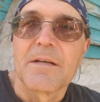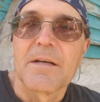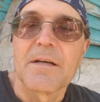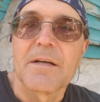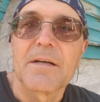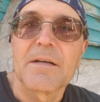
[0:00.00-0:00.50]

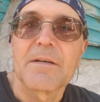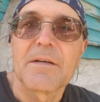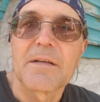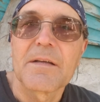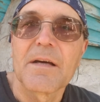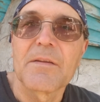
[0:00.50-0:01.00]
and
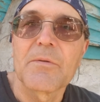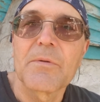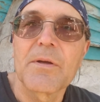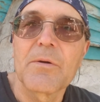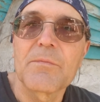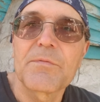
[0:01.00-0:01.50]
on the
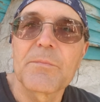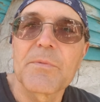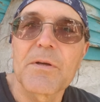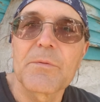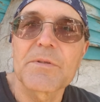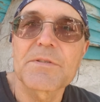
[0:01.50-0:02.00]
way home from
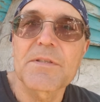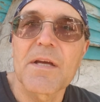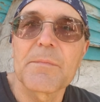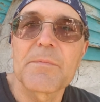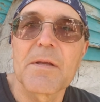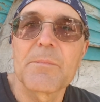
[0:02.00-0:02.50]
there, we
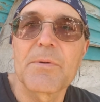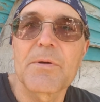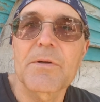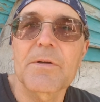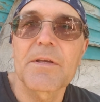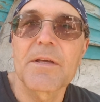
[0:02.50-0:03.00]
stopped at
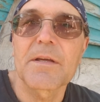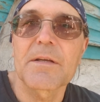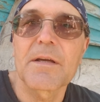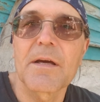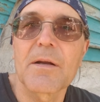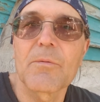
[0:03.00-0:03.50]
Burger King and
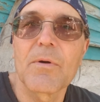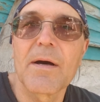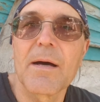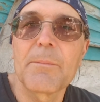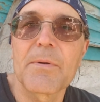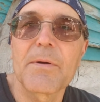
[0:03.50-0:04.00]
got a
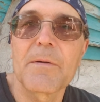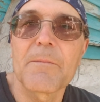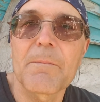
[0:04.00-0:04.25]
Whopper.